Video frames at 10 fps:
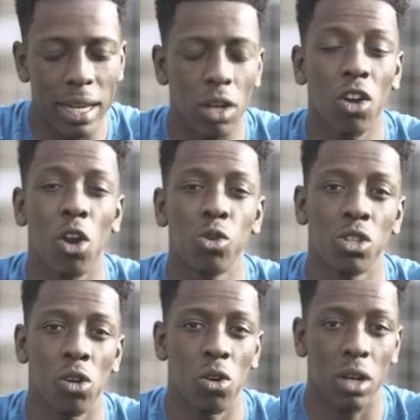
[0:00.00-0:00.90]
take a
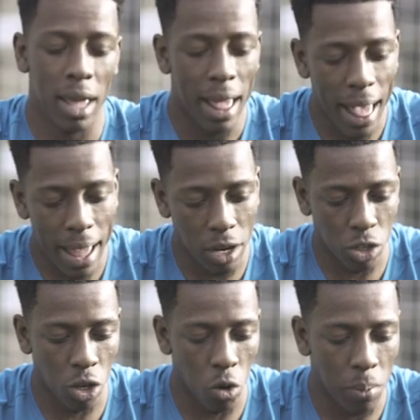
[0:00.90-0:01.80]
closer look at the
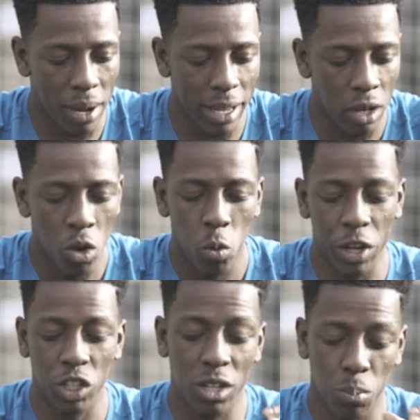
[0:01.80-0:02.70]
sole plate,
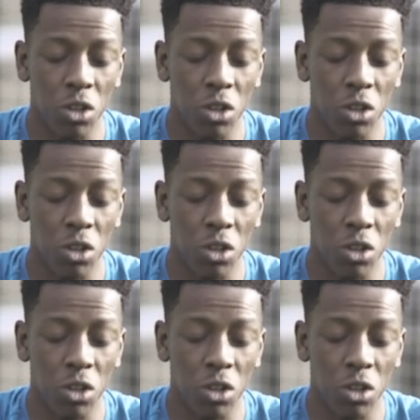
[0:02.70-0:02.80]
which is